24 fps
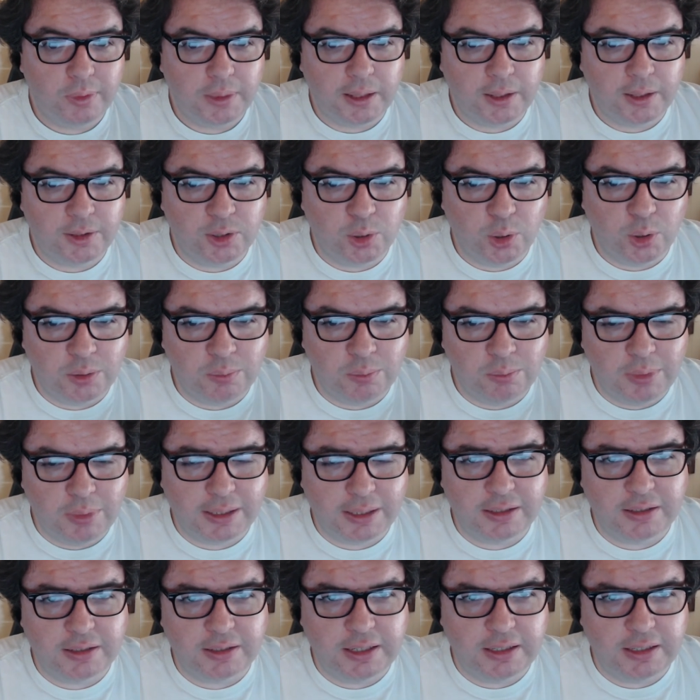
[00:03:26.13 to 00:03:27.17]
Though
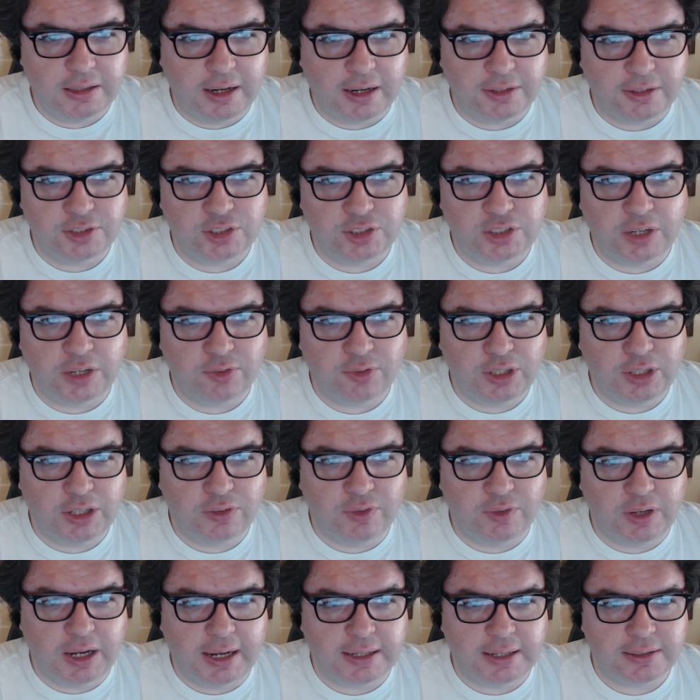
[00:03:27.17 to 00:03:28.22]
admittedly, a lot of the stuff that they've
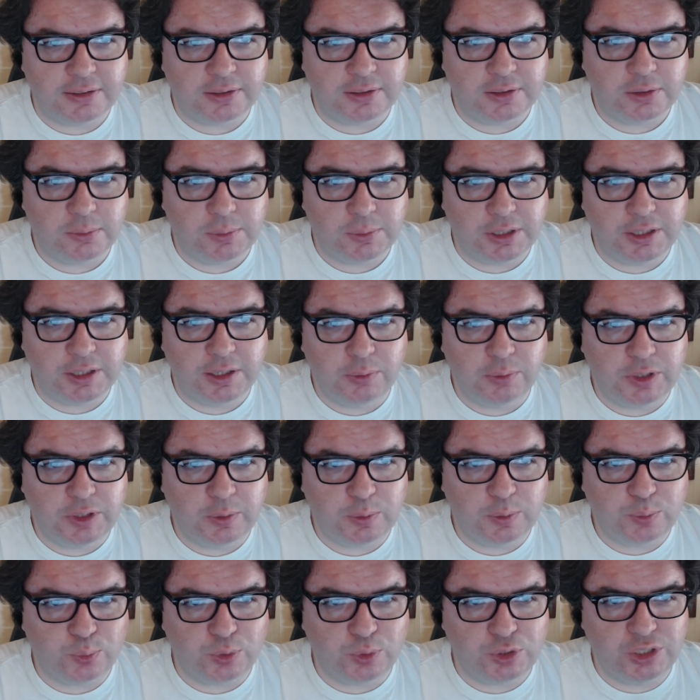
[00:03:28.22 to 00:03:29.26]
gotten,
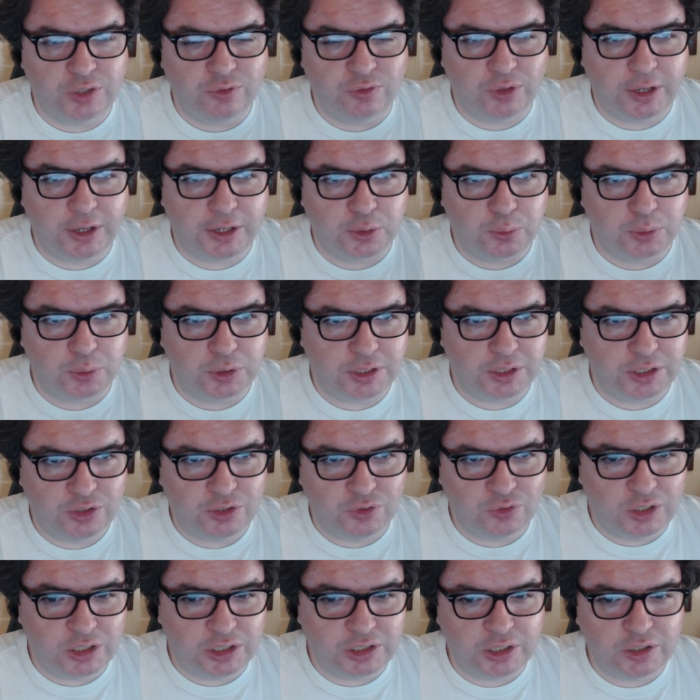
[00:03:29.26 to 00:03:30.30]
which they've later released
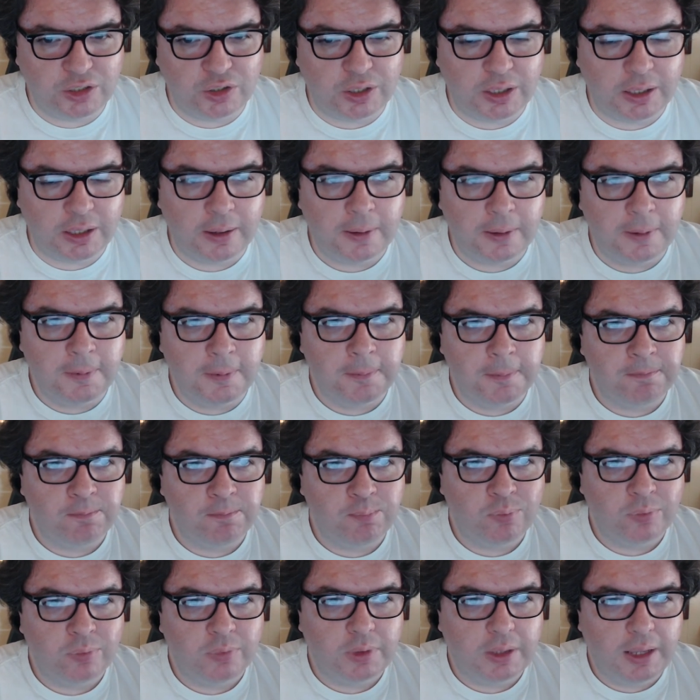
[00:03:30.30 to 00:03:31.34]
physically,
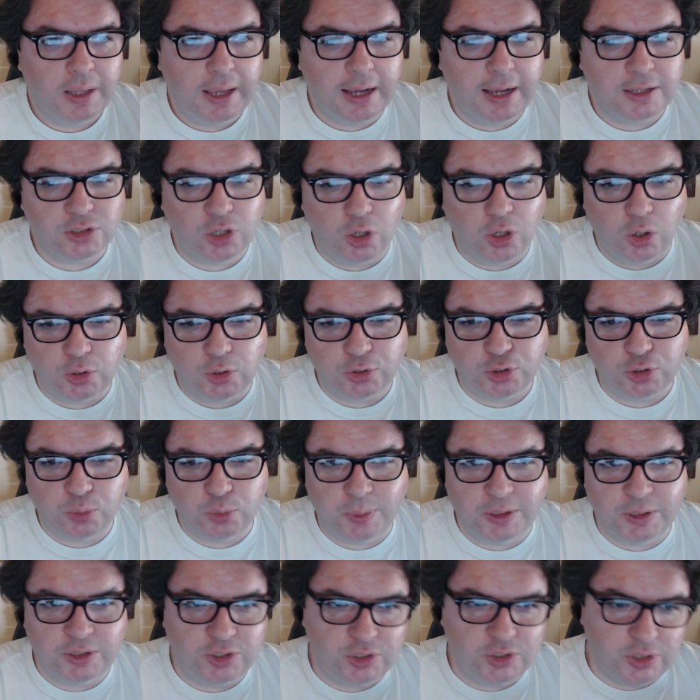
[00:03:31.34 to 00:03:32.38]
has also
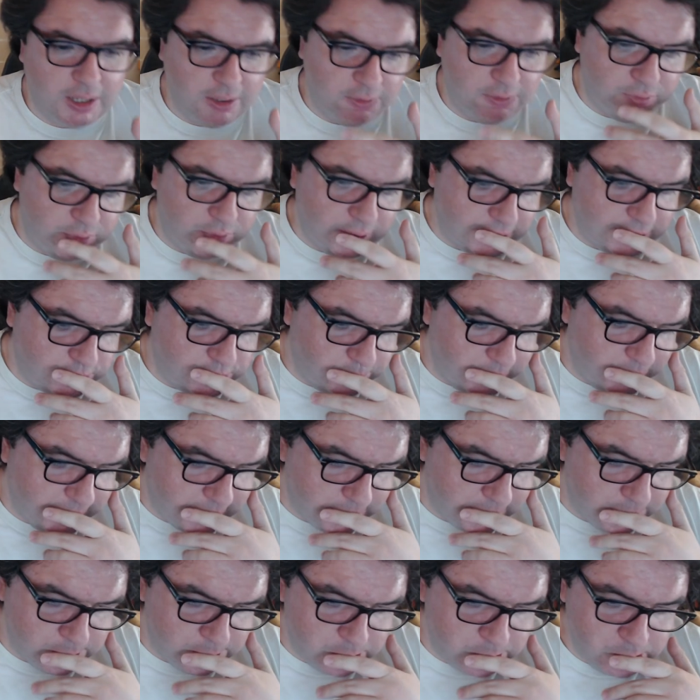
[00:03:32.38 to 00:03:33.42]
been stuff that's
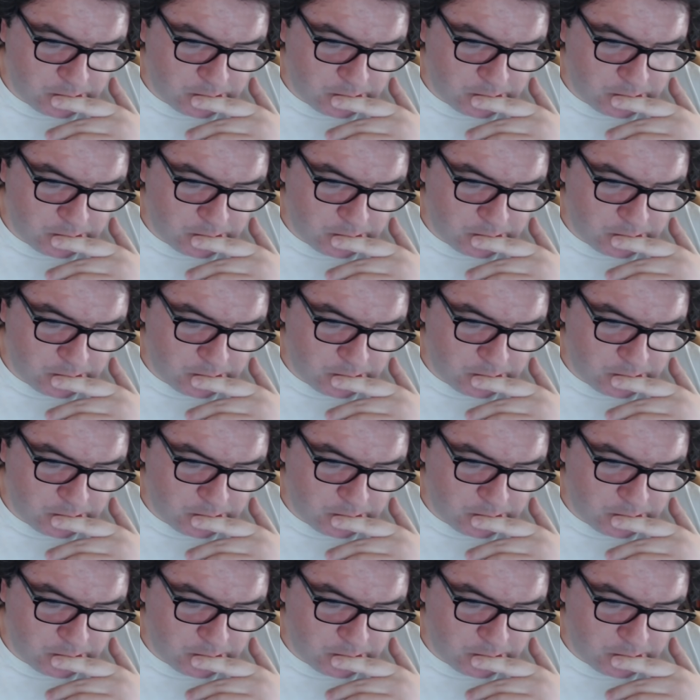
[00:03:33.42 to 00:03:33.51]
been